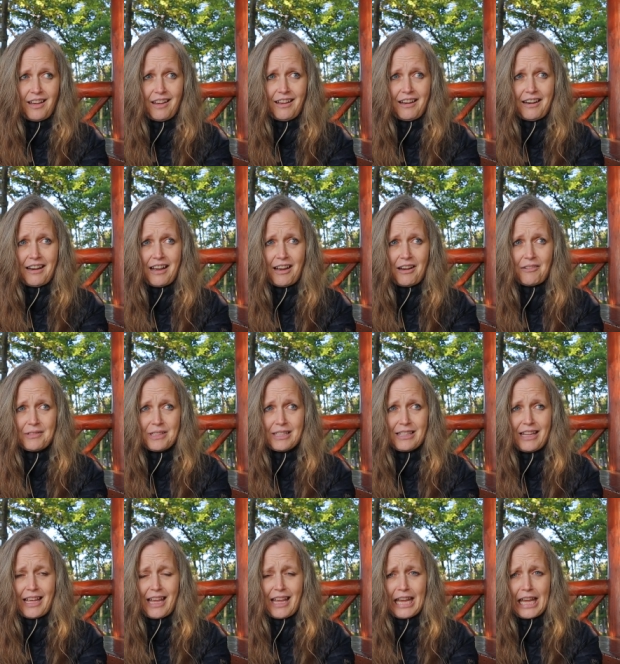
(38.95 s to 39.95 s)
And I was
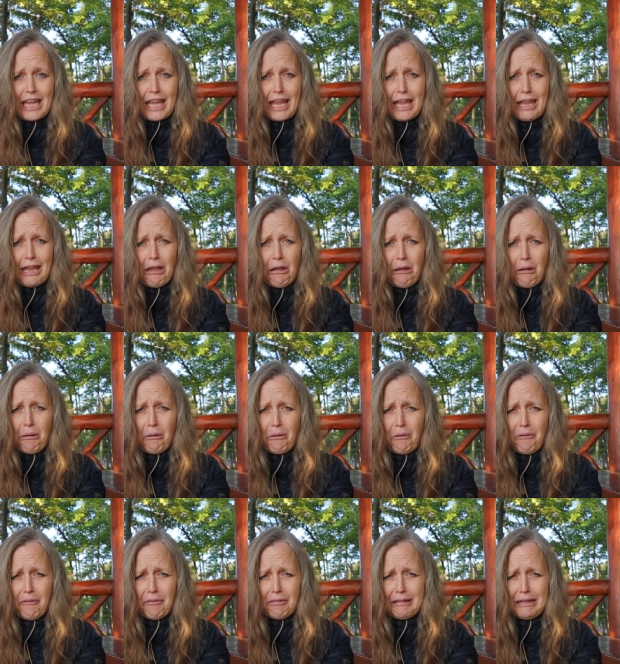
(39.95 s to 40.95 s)
like,
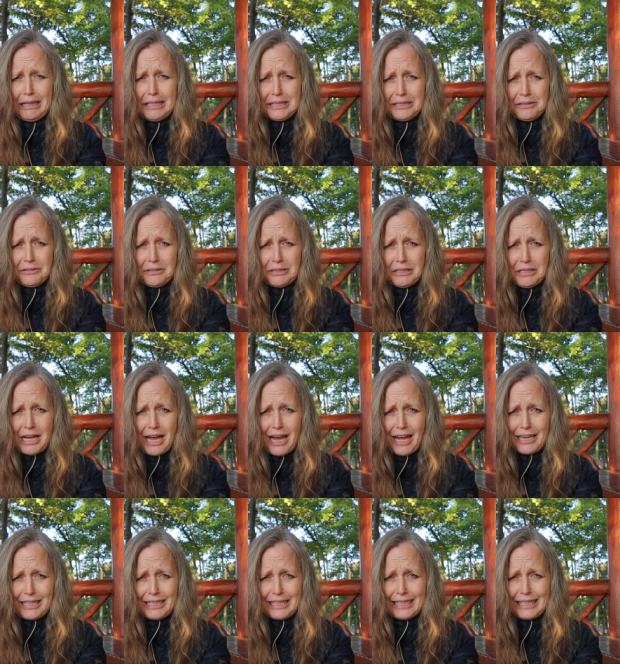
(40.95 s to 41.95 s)
ew, these are
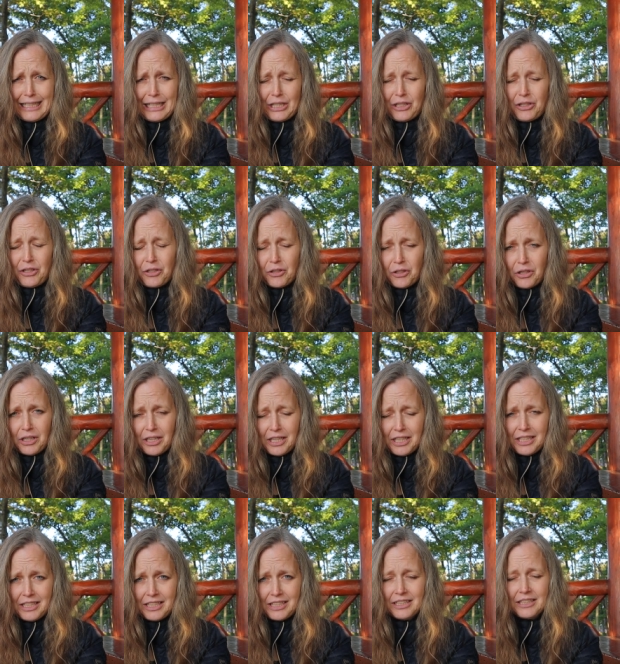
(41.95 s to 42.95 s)
not any
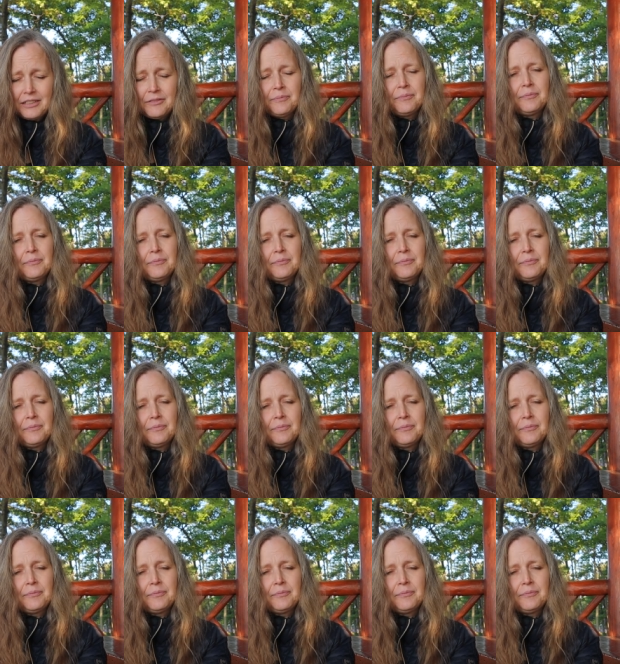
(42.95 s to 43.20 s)
good.